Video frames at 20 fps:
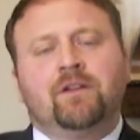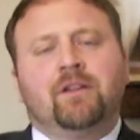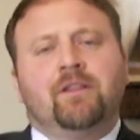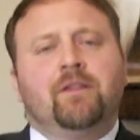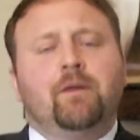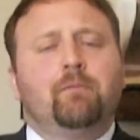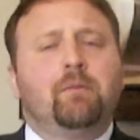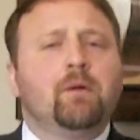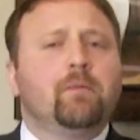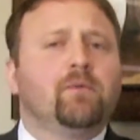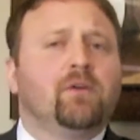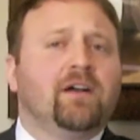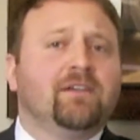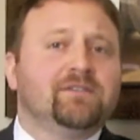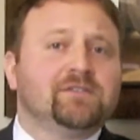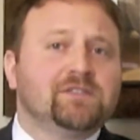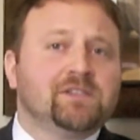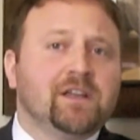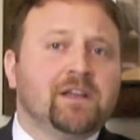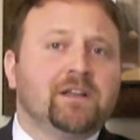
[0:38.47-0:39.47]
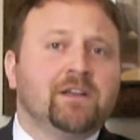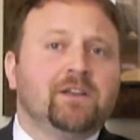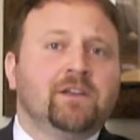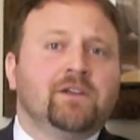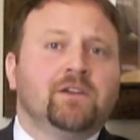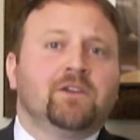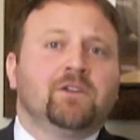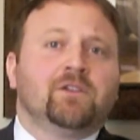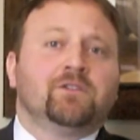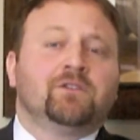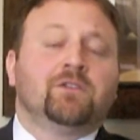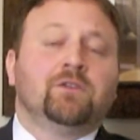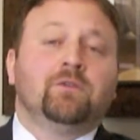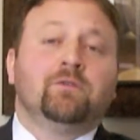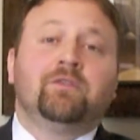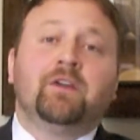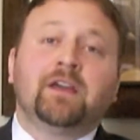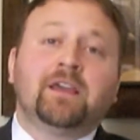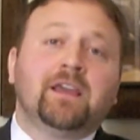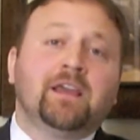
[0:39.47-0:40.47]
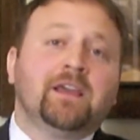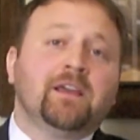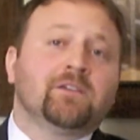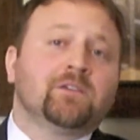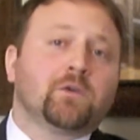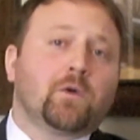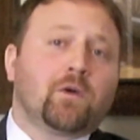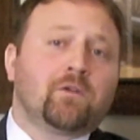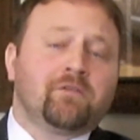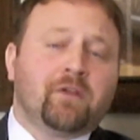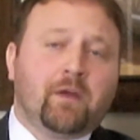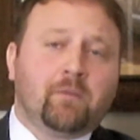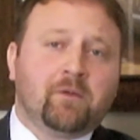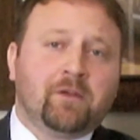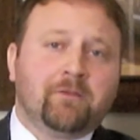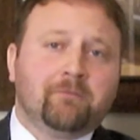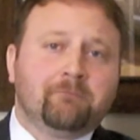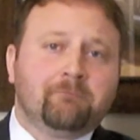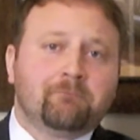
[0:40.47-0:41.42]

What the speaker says: that people have sent to Vicky and to our family.